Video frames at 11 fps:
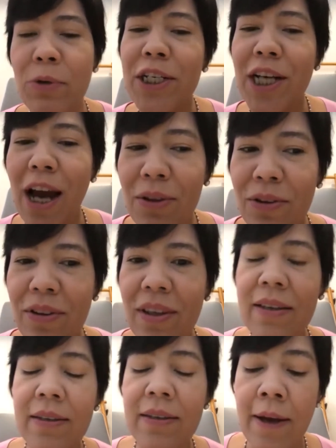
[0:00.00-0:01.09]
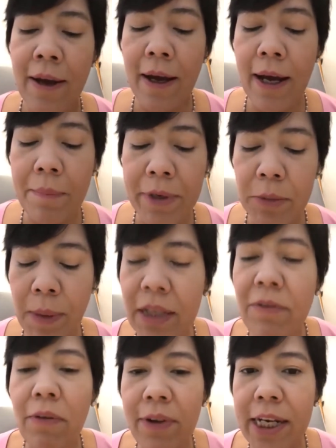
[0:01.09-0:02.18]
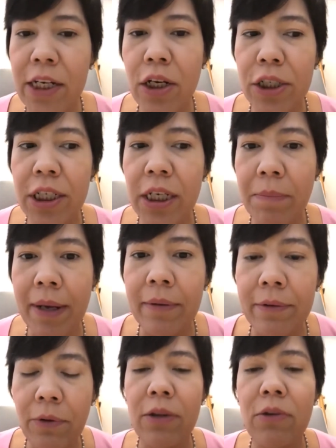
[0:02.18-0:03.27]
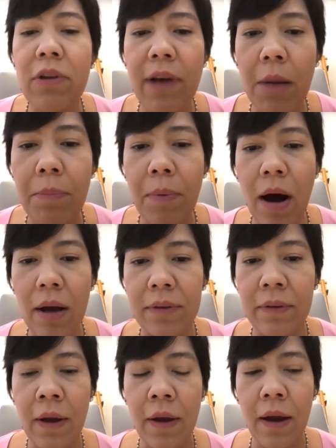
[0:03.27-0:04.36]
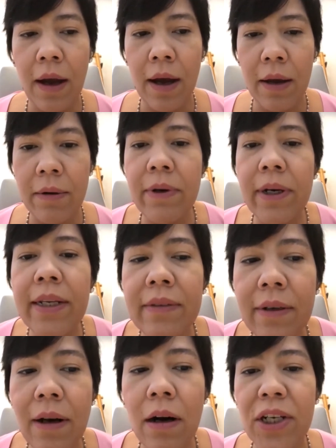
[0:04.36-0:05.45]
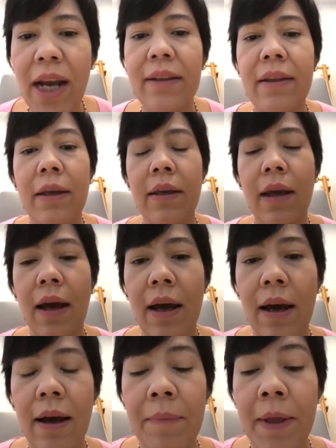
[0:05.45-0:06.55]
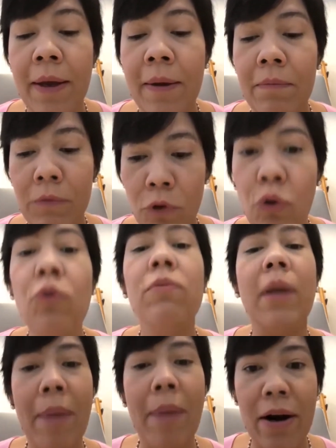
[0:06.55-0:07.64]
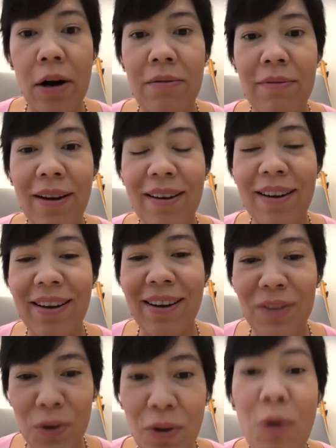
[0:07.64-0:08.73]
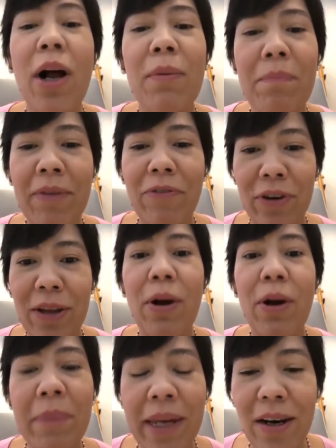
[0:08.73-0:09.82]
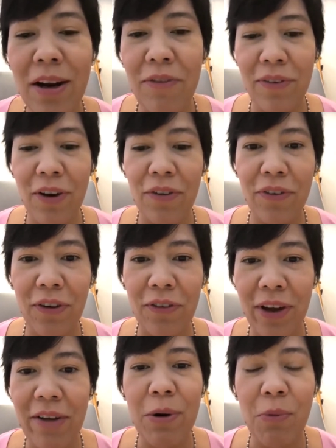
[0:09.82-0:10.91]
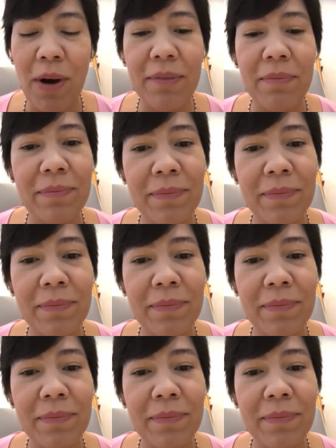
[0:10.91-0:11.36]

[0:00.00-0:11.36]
reach out to this uh, perspective of leadership and try to develop us uh, in releasing our Shakti uh, to the better, uh, to the well be for the well-being of, of, of everyone.